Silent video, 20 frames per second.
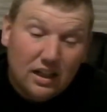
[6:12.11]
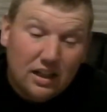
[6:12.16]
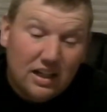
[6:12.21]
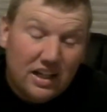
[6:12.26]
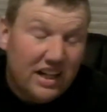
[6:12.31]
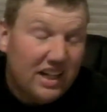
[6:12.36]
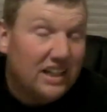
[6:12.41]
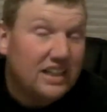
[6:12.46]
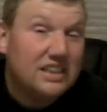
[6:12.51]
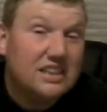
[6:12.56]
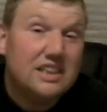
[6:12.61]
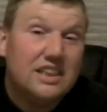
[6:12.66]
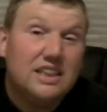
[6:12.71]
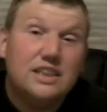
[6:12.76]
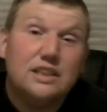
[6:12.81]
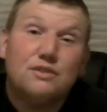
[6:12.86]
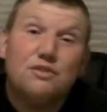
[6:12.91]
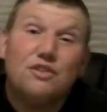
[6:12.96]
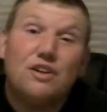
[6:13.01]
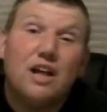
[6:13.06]

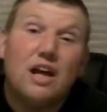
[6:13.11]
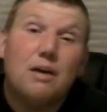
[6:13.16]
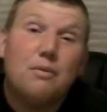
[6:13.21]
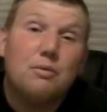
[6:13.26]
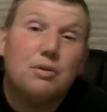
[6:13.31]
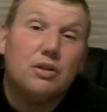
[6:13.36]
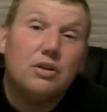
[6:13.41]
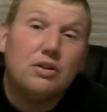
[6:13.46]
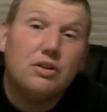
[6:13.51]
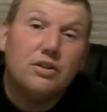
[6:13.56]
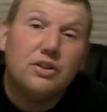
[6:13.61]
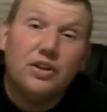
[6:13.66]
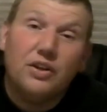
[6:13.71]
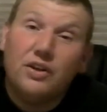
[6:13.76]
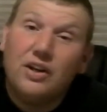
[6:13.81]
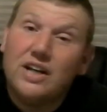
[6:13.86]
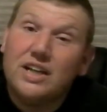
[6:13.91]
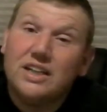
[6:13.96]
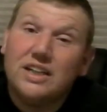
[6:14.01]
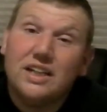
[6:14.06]
NXT's phenomenal. The
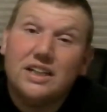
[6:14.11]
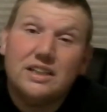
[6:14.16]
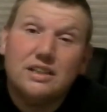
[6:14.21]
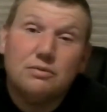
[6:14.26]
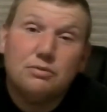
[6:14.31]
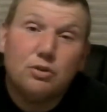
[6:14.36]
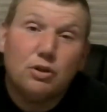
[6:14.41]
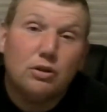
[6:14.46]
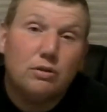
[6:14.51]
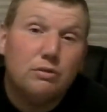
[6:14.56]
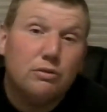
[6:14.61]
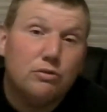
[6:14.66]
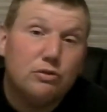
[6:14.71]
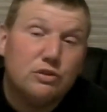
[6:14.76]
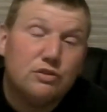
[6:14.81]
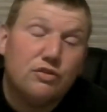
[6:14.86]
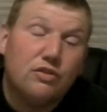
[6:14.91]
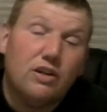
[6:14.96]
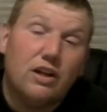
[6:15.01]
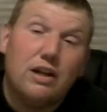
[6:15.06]
United Kingdom tournament was
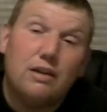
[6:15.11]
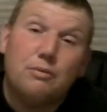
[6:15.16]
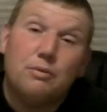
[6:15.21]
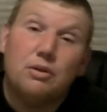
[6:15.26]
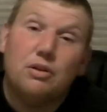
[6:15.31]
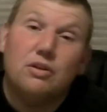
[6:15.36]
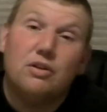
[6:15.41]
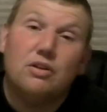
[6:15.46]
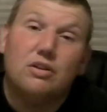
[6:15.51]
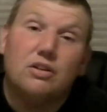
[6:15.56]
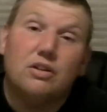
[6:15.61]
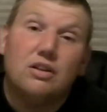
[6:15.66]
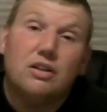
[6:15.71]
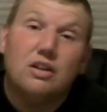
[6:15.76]
phenomenal.